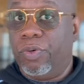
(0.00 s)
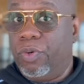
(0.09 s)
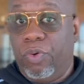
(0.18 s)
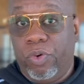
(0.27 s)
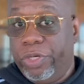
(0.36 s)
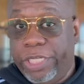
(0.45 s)

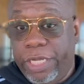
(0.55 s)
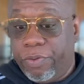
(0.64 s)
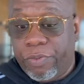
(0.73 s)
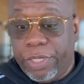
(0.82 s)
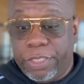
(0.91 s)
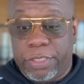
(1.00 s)
or
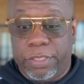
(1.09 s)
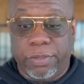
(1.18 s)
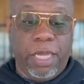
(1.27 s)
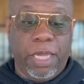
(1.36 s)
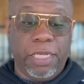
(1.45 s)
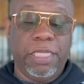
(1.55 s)
decrease
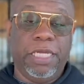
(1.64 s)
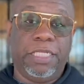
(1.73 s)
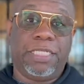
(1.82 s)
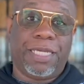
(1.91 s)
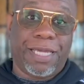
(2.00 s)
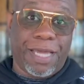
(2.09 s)
and lead to
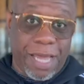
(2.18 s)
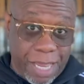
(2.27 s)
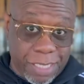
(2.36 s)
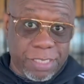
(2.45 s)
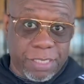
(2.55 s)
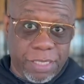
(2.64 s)

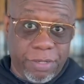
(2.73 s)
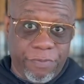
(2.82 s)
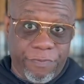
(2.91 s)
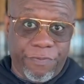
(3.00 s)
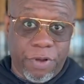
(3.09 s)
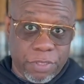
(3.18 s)
constant
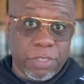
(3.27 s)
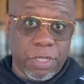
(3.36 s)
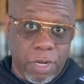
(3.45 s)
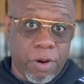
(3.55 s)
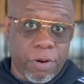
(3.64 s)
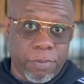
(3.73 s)
false
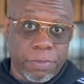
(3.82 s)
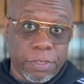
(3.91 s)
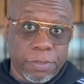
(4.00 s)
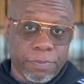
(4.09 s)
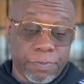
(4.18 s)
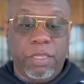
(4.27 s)
alarms.
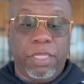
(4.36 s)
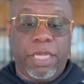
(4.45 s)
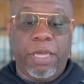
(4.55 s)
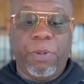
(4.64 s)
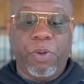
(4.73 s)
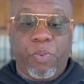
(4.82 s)
The
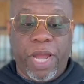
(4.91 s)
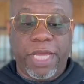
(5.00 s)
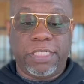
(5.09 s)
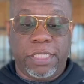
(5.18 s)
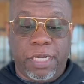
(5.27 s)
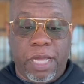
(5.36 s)
Gimme
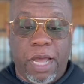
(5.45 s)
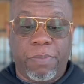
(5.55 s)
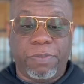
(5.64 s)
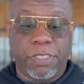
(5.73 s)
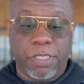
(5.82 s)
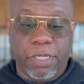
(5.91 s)
Ration
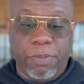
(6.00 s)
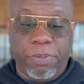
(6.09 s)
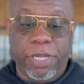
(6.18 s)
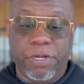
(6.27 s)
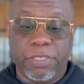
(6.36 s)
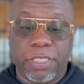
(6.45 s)
option
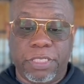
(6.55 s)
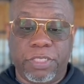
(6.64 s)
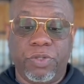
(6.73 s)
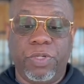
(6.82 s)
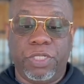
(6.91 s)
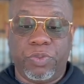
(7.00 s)
appears as
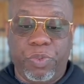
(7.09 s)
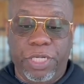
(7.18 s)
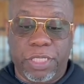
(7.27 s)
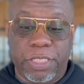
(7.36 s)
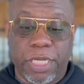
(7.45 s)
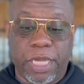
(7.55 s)
soon as we
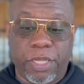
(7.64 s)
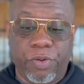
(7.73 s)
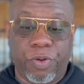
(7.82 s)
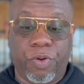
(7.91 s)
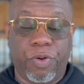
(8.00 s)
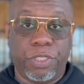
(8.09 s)
detect you're
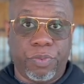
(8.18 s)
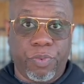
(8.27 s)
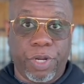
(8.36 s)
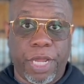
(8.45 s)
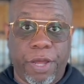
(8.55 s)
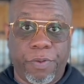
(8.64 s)
going to
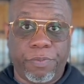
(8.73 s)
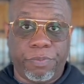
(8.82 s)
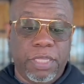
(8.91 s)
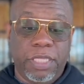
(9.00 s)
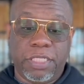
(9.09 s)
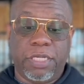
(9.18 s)
run out.
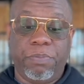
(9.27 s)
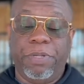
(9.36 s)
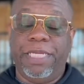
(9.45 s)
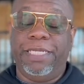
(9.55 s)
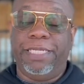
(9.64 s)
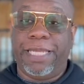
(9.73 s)
This could be
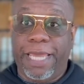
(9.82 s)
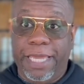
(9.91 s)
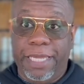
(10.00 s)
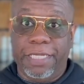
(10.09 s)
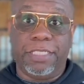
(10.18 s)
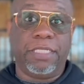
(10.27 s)

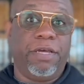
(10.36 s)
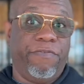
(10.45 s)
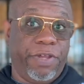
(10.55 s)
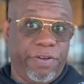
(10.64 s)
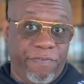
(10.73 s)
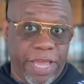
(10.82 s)
days of
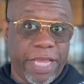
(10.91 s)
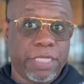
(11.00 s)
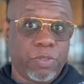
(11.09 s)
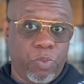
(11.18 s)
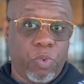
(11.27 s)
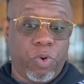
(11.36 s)
advance
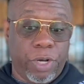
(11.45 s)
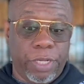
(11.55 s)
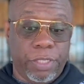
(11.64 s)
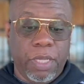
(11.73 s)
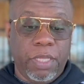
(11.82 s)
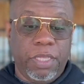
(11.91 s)
warning.
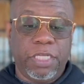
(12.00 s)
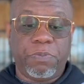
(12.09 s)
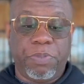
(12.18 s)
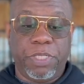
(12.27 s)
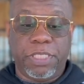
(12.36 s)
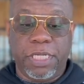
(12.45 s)
This
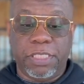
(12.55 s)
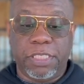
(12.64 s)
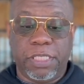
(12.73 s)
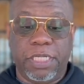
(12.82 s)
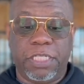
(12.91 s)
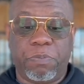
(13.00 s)

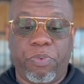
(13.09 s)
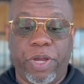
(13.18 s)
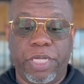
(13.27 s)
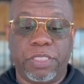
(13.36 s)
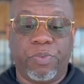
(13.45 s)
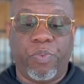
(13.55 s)
potentially spreads
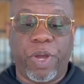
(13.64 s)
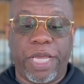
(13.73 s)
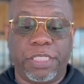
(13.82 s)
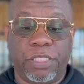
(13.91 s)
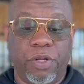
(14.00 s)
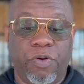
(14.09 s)
the
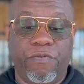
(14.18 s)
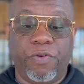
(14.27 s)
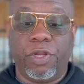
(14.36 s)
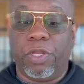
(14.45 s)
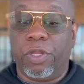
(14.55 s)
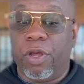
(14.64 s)
ration over a
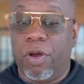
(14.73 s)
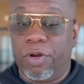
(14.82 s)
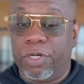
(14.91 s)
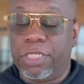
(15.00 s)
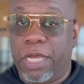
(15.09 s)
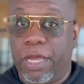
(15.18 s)
longer
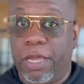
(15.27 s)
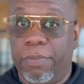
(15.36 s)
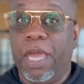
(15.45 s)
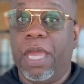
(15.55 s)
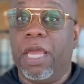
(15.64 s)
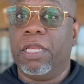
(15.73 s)
time
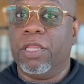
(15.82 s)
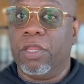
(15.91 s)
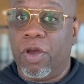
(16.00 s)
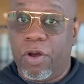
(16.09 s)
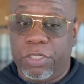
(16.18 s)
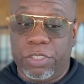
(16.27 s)
and
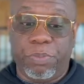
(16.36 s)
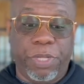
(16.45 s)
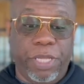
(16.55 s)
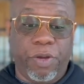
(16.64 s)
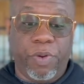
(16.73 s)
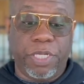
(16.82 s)
larger
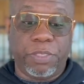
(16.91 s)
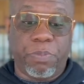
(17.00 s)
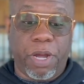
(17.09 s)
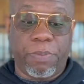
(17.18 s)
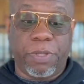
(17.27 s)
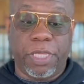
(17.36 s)
POS
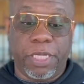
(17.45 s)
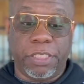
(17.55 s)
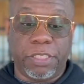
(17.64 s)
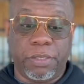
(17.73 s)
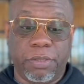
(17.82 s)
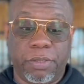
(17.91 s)

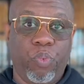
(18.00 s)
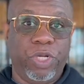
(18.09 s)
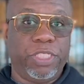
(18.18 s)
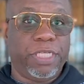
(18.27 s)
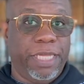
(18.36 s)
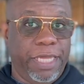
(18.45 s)
population,
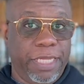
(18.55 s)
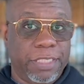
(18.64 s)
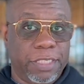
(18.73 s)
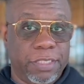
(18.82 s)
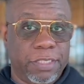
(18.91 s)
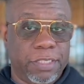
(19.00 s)
which
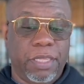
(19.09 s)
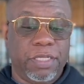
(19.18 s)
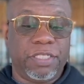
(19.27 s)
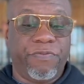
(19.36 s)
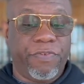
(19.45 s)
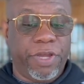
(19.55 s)
eases the
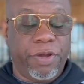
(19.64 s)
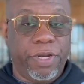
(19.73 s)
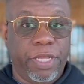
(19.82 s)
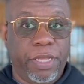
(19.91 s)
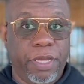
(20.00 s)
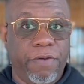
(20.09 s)

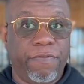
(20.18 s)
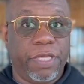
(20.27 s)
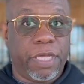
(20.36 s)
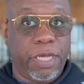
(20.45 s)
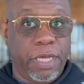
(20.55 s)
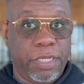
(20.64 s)
severity of the
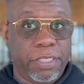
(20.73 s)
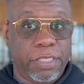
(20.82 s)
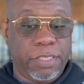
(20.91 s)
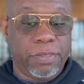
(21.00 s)
cuts